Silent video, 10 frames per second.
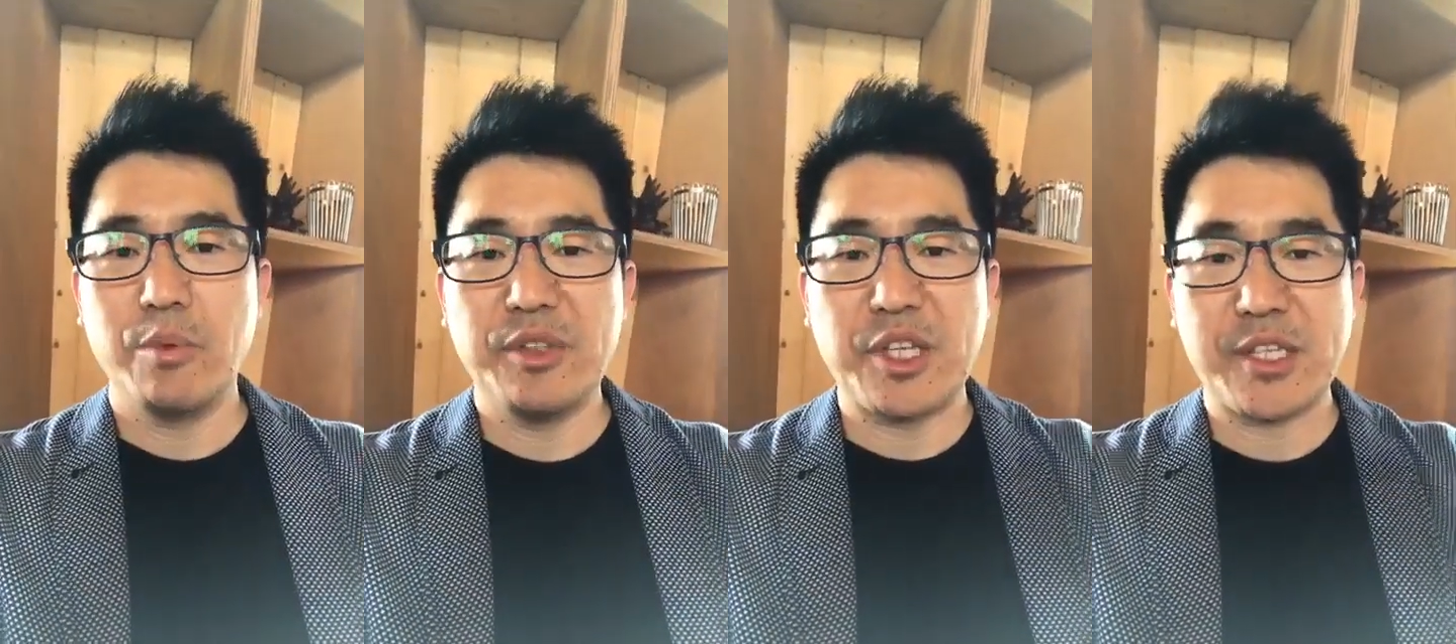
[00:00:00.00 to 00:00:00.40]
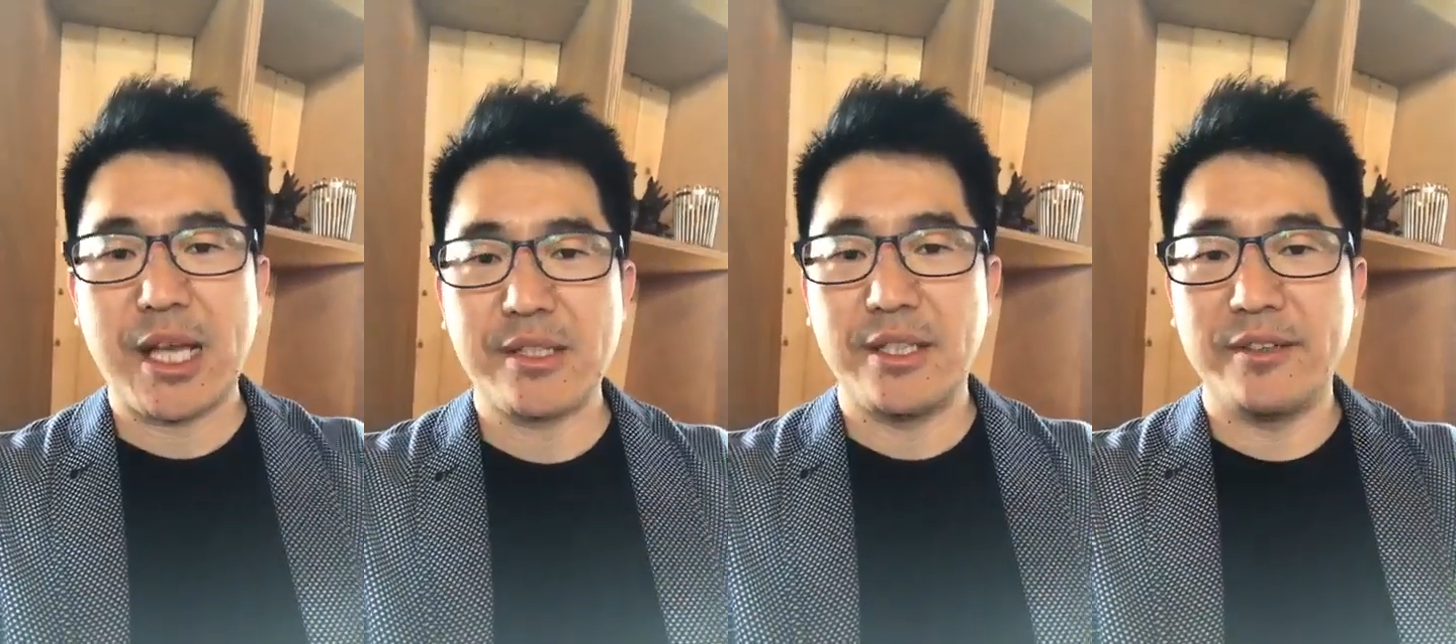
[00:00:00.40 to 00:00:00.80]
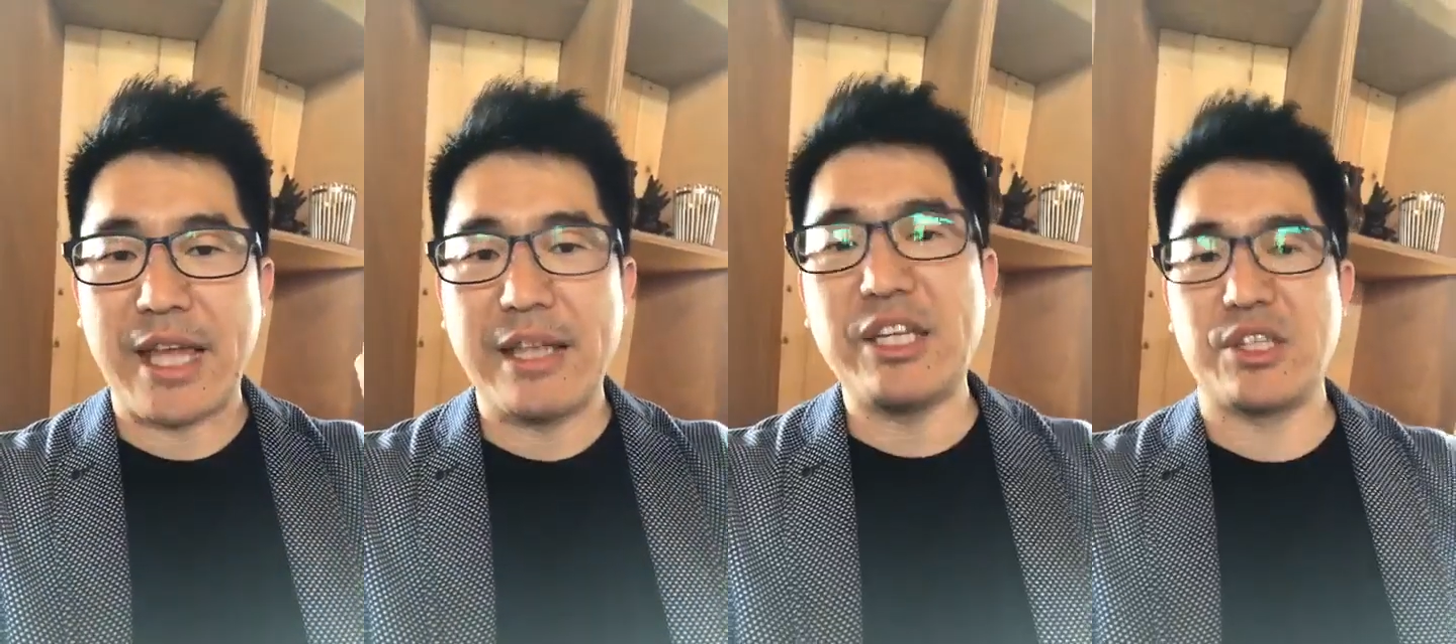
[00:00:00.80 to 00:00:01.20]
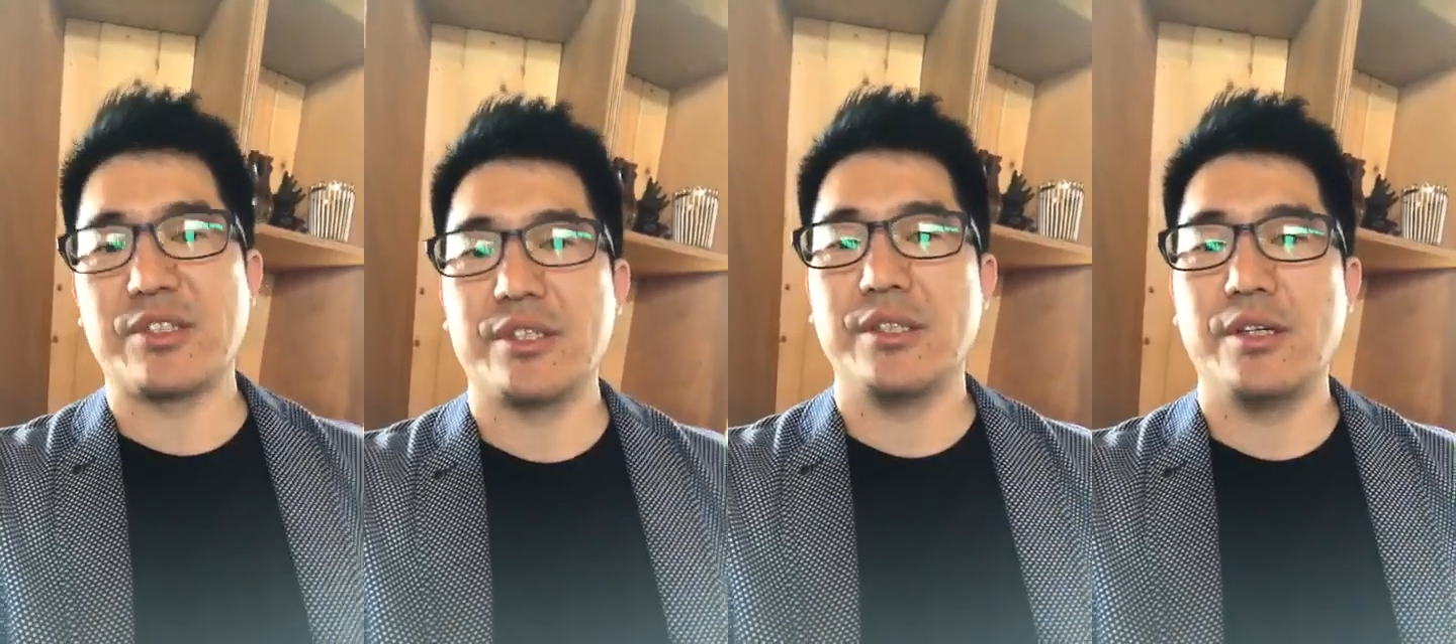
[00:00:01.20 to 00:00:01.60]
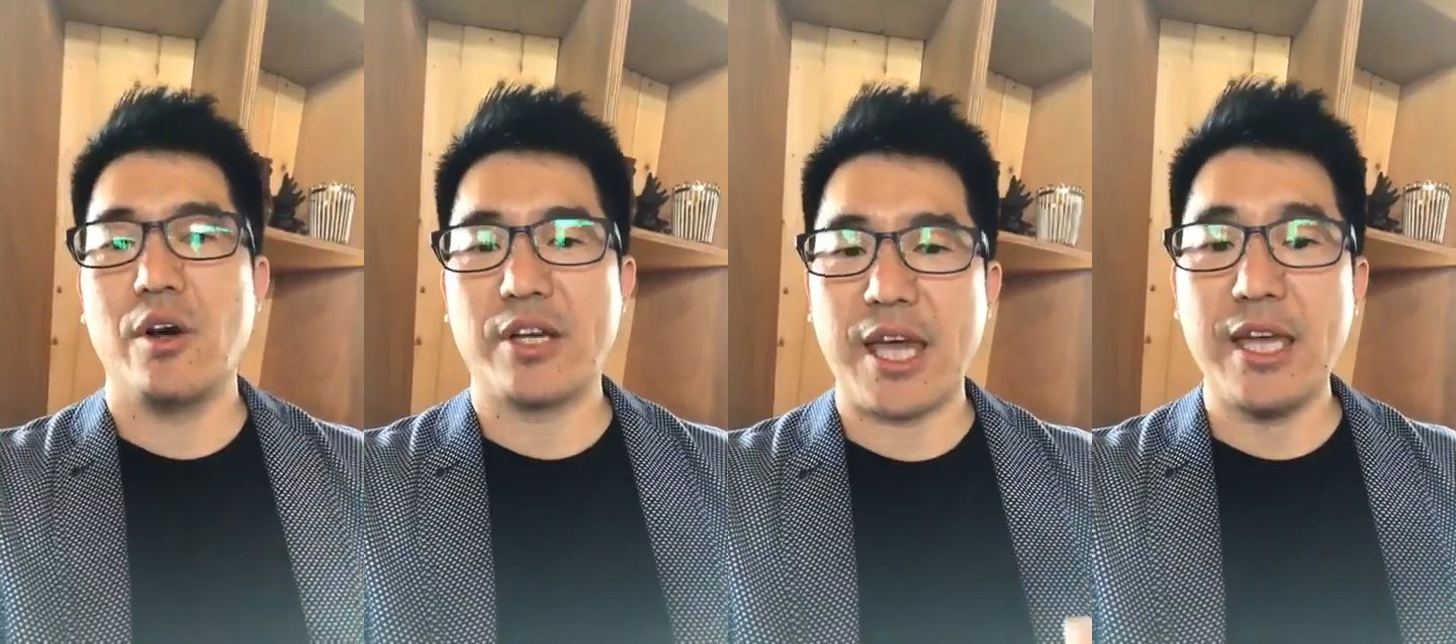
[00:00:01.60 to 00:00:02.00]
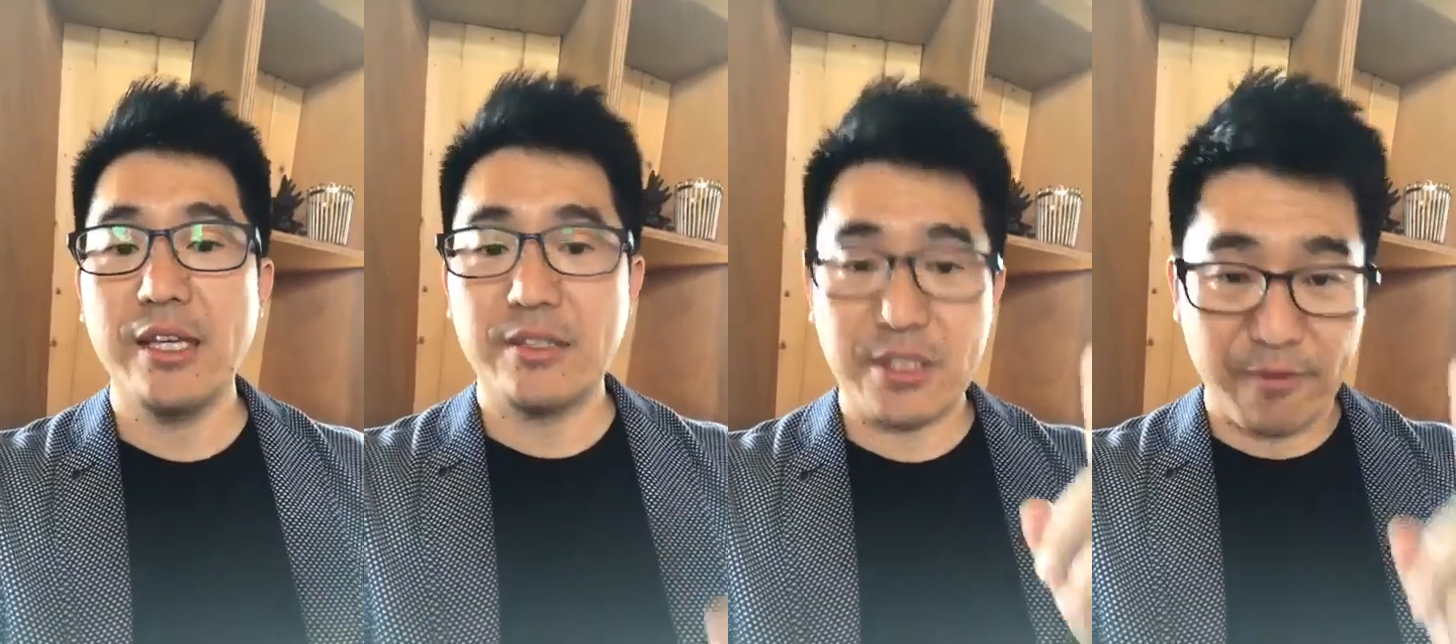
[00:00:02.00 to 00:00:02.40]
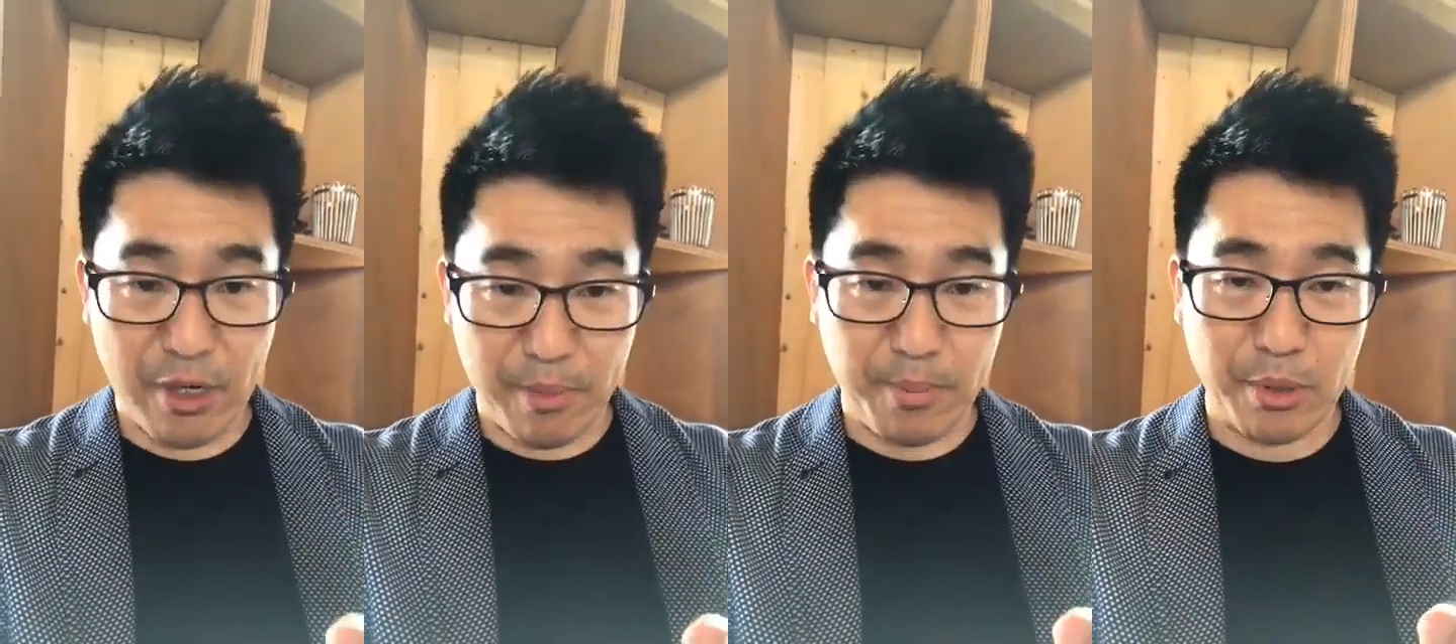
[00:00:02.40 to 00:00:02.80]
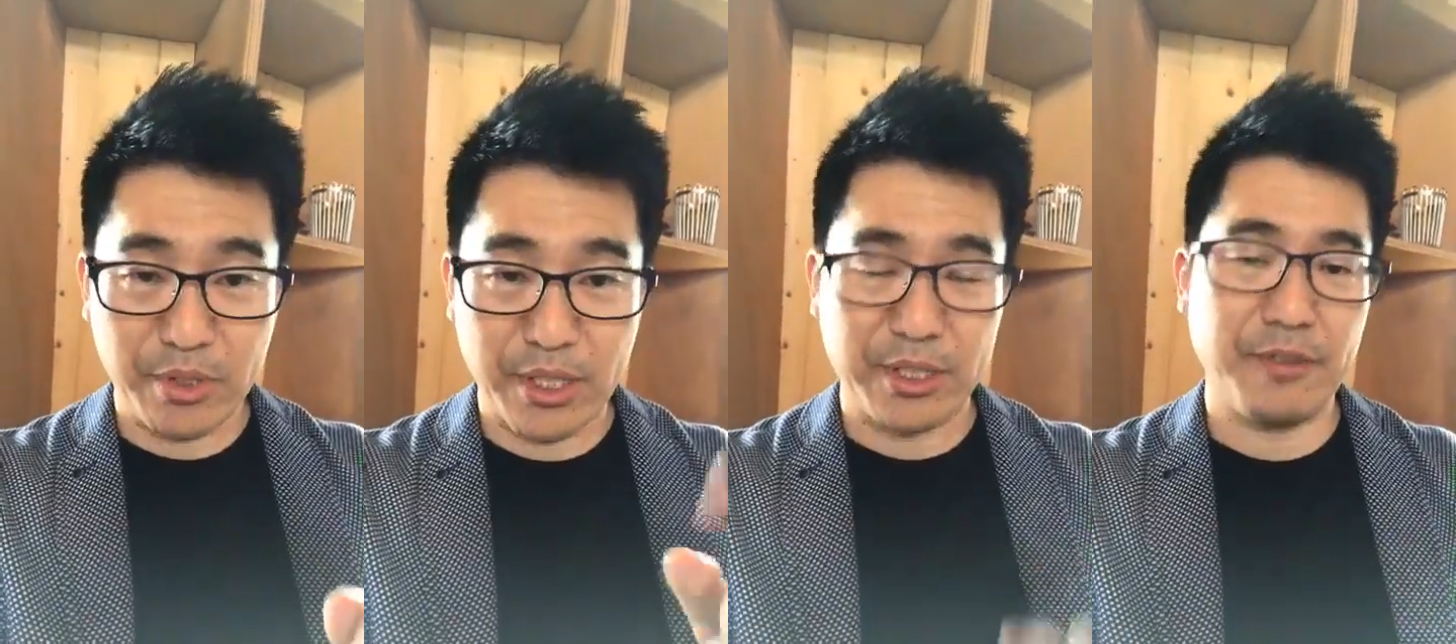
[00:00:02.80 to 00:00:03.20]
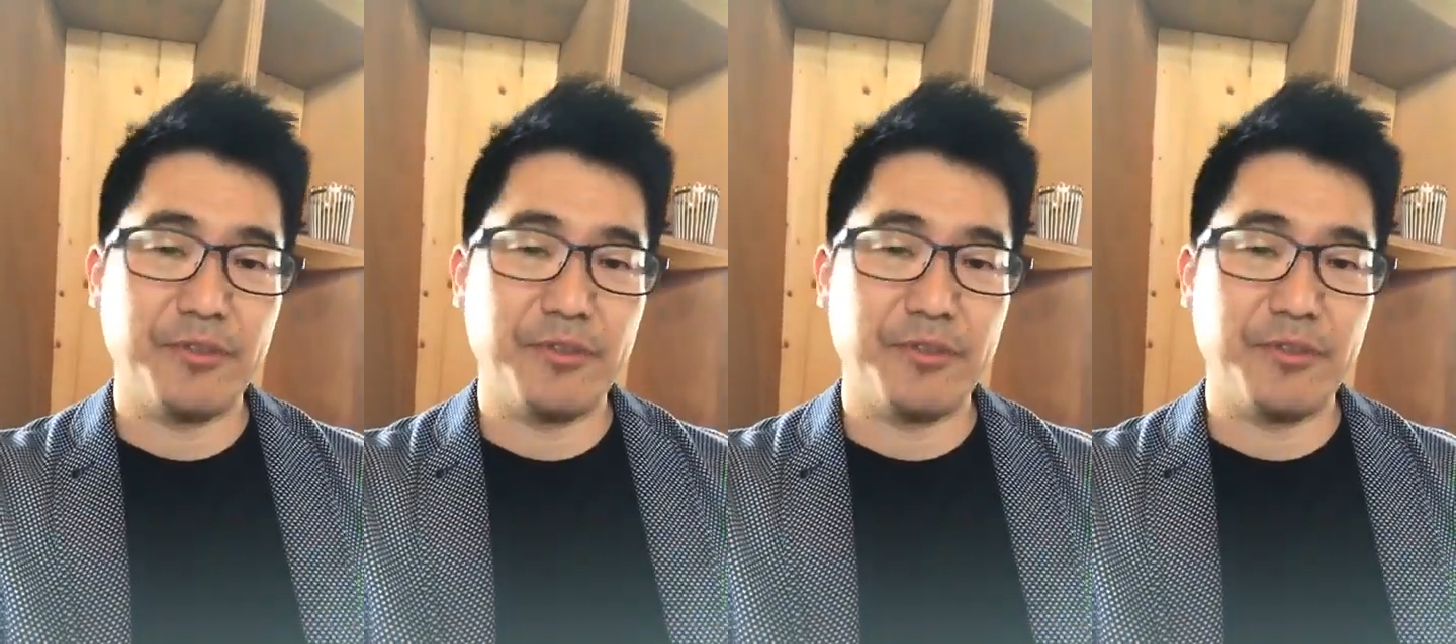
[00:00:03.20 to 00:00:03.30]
We discuss the name list. Okay, this is very important.